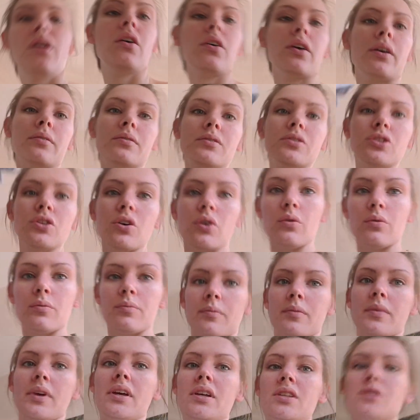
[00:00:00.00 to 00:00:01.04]
Okay, so
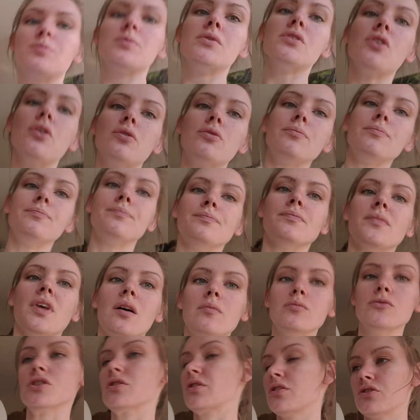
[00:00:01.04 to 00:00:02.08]
it's been sewn.
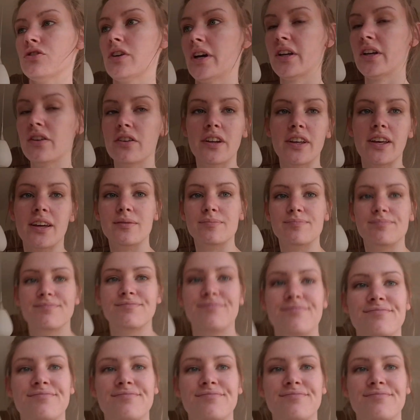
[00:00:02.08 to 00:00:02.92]
I'm just gonna try it on again.